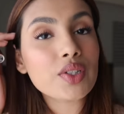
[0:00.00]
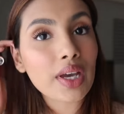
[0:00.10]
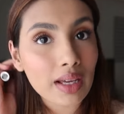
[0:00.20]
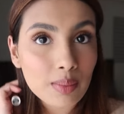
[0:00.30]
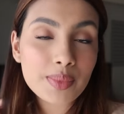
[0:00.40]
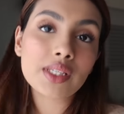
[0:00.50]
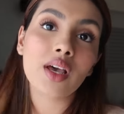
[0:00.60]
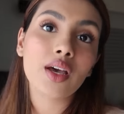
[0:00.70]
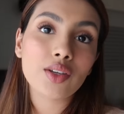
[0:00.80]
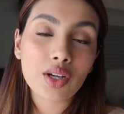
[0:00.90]
which helps
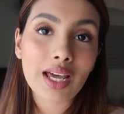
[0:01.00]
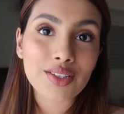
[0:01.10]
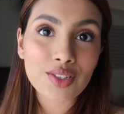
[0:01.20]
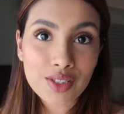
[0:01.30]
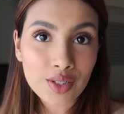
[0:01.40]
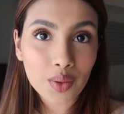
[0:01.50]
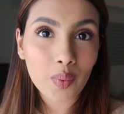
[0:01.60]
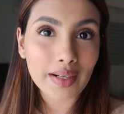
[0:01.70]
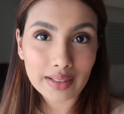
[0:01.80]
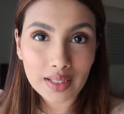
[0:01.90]
your lashes
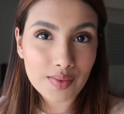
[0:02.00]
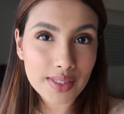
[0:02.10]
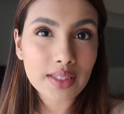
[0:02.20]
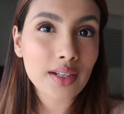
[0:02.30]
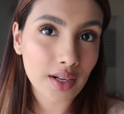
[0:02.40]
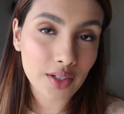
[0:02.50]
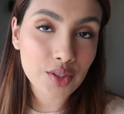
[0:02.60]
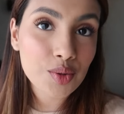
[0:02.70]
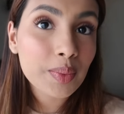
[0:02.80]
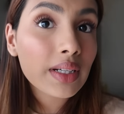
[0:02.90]
grow and it gives it the
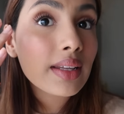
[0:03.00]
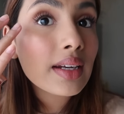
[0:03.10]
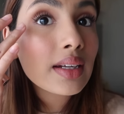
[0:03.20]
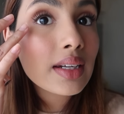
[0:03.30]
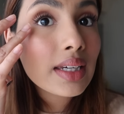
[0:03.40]
nourishment that it